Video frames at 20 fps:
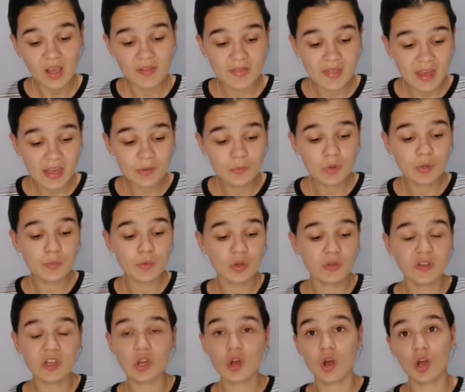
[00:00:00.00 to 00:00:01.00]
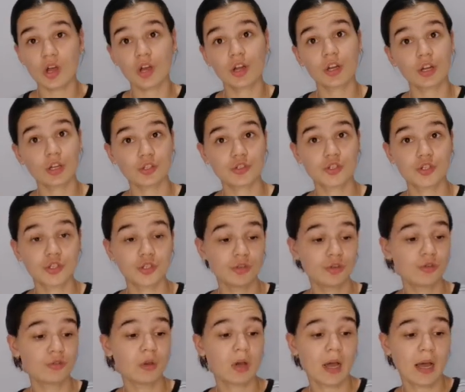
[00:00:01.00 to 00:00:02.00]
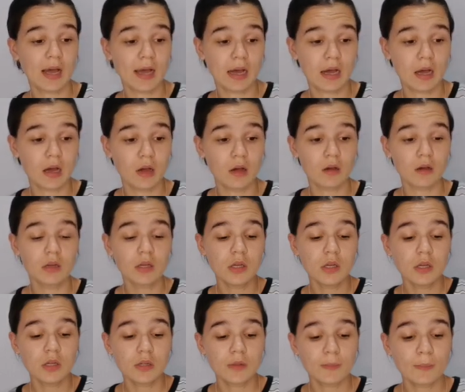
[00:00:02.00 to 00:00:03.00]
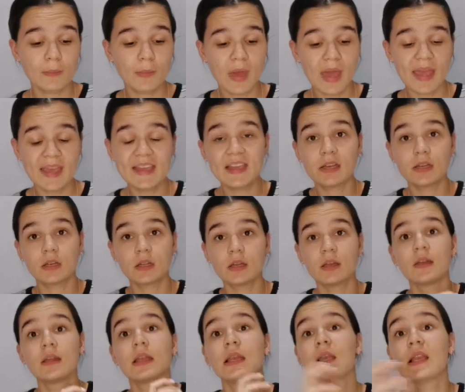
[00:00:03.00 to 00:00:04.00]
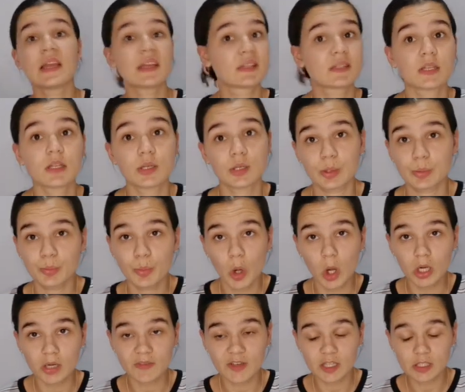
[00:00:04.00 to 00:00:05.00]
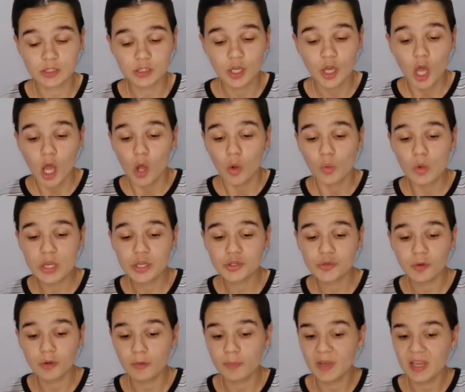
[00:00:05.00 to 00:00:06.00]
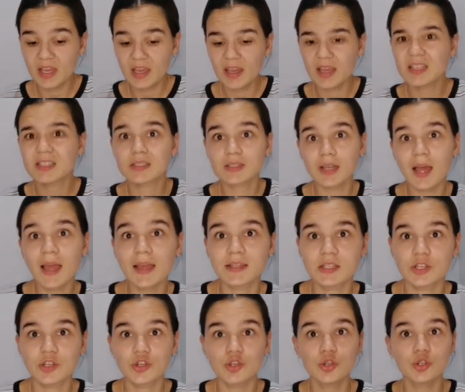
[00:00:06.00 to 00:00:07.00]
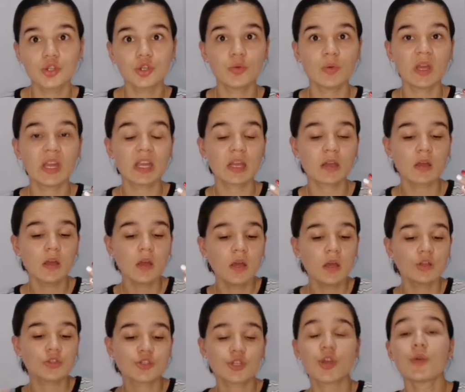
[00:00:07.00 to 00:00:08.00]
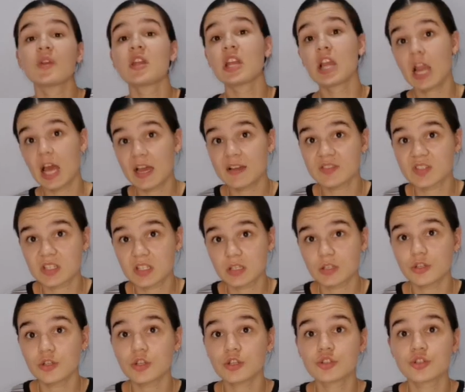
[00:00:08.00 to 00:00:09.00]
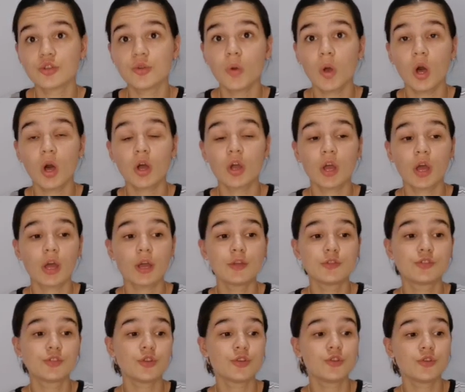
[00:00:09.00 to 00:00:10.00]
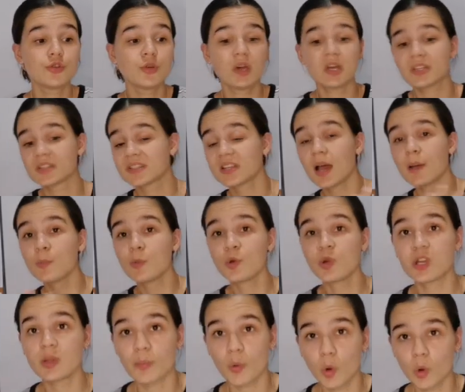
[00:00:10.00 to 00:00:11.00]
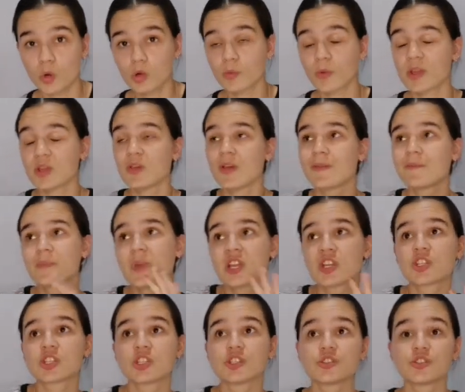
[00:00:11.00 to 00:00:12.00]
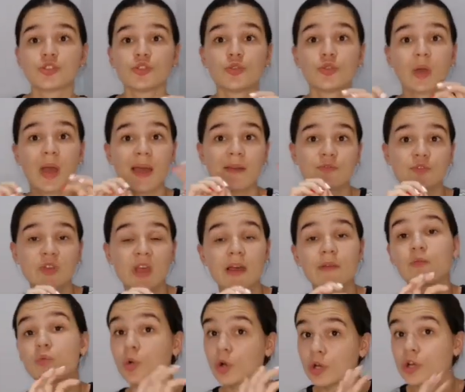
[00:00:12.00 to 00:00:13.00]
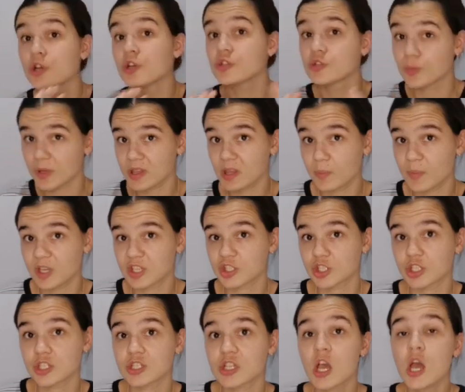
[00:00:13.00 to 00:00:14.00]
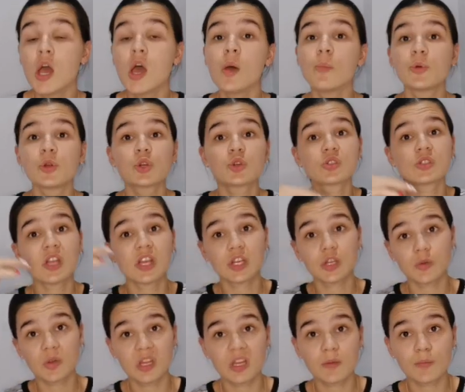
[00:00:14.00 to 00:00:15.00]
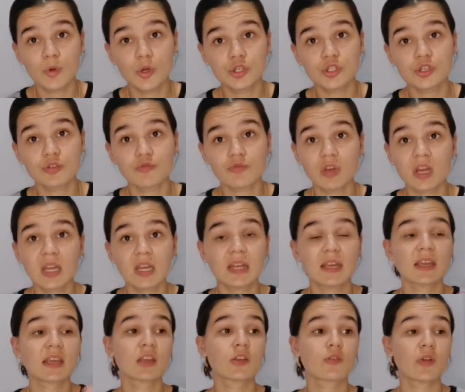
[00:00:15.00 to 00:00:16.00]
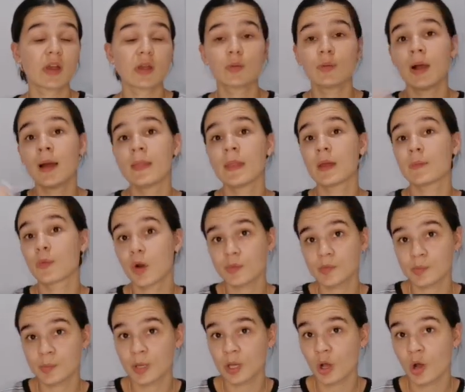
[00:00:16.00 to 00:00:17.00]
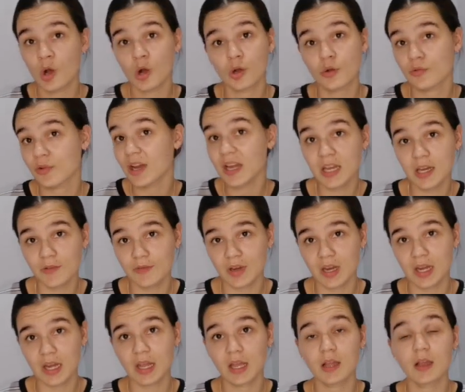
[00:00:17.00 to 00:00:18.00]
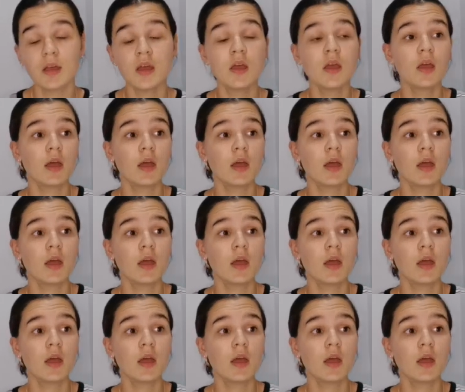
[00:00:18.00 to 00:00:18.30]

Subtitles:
then we're moving on to our main lesson part of it, which will be exciting. You're doing so many life skills. You are going to do a summary board where you have pictures. You have to have words with the pictures because they're doing emergent reading. In grade 1 they probably are already reading.